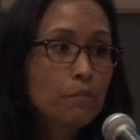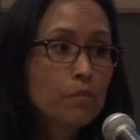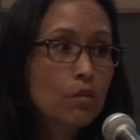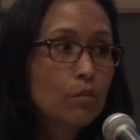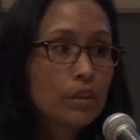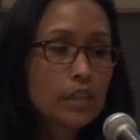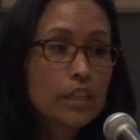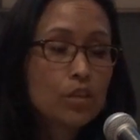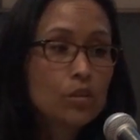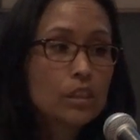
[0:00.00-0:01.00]
really
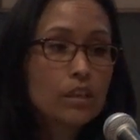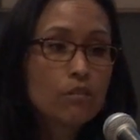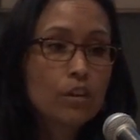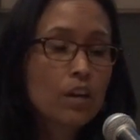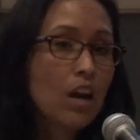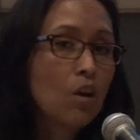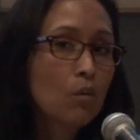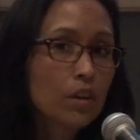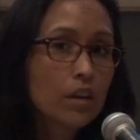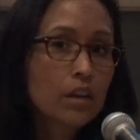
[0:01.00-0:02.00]
use it and figure out how we're
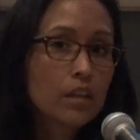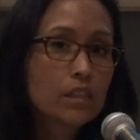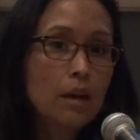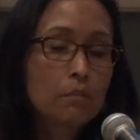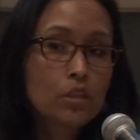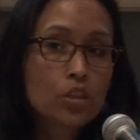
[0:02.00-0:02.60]
going to adapt as